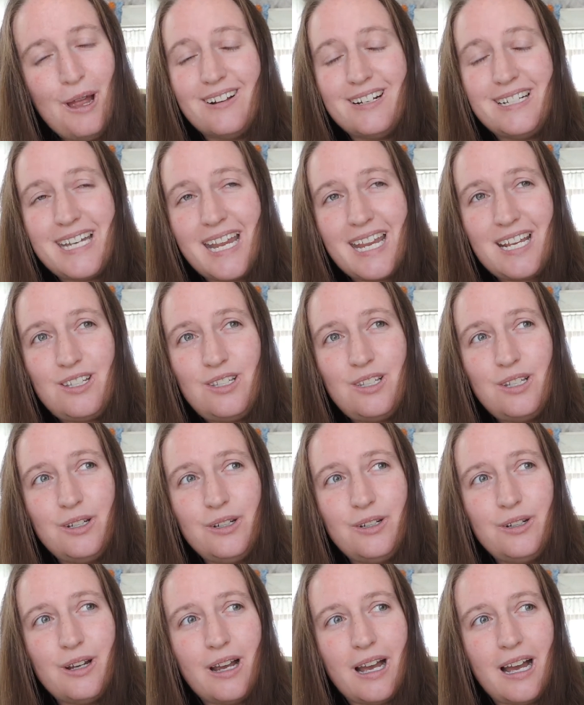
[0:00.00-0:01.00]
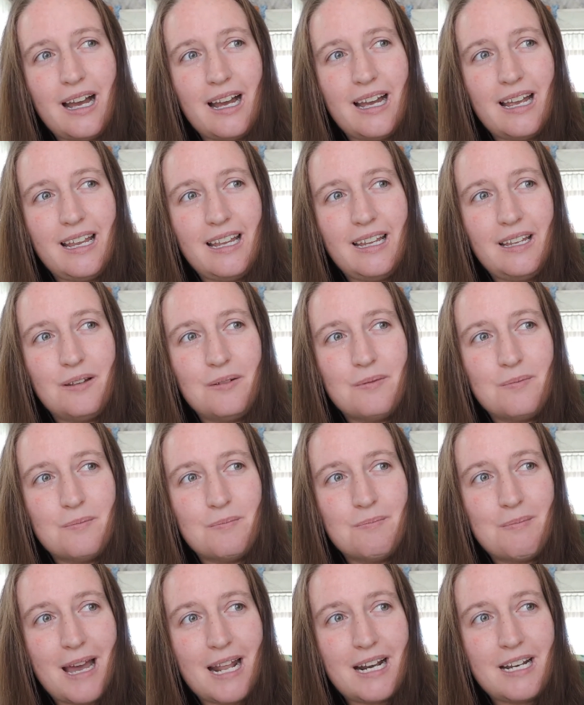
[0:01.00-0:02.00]
On day 2 I
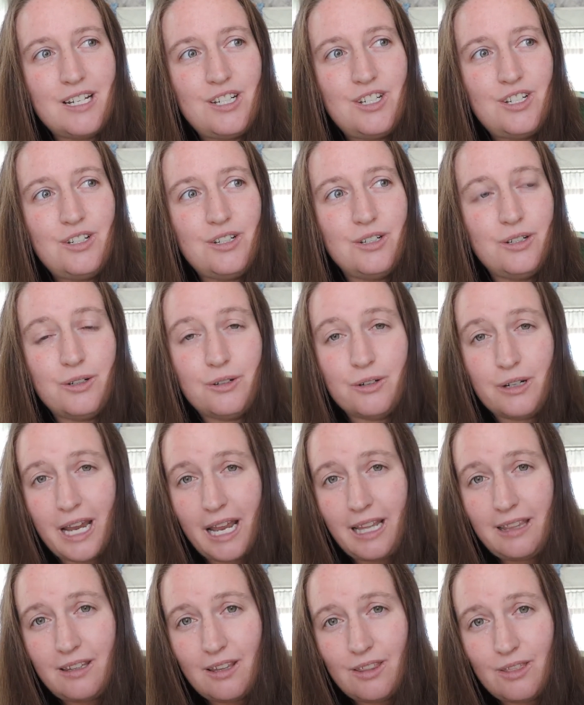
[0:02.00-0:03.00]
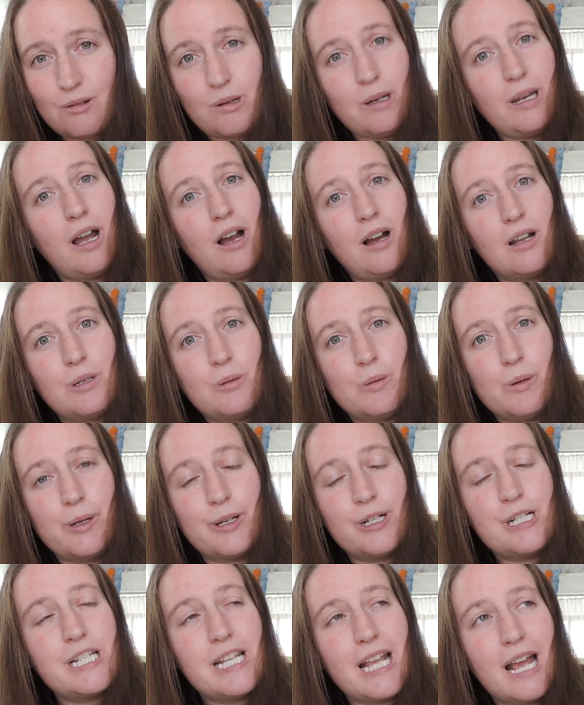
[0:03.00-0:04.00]
managed to create the 3
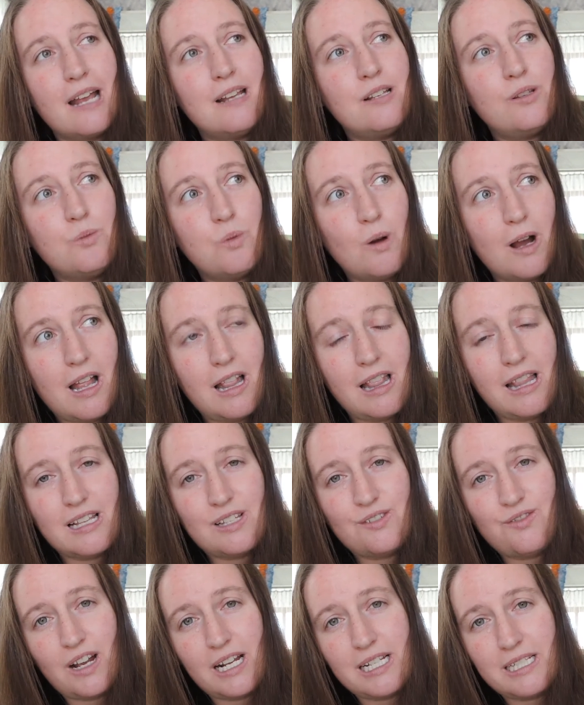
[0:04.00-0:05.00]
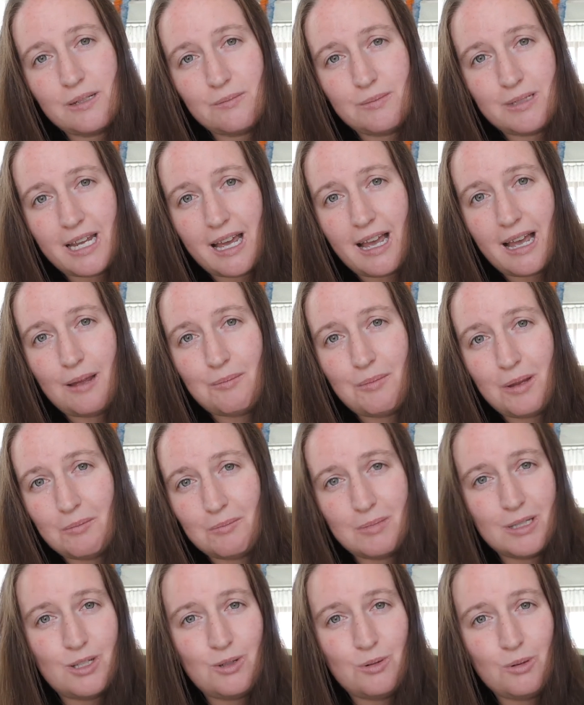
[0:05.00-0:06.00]
artworks as well as find some time
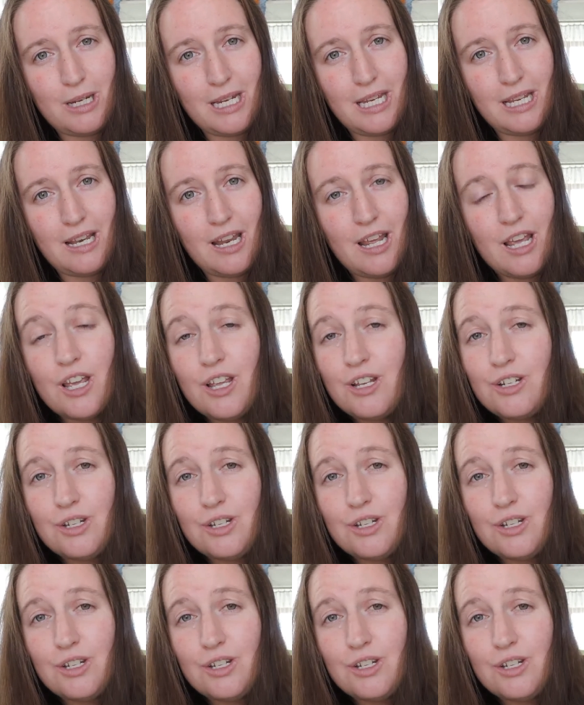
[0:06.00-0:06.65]
in between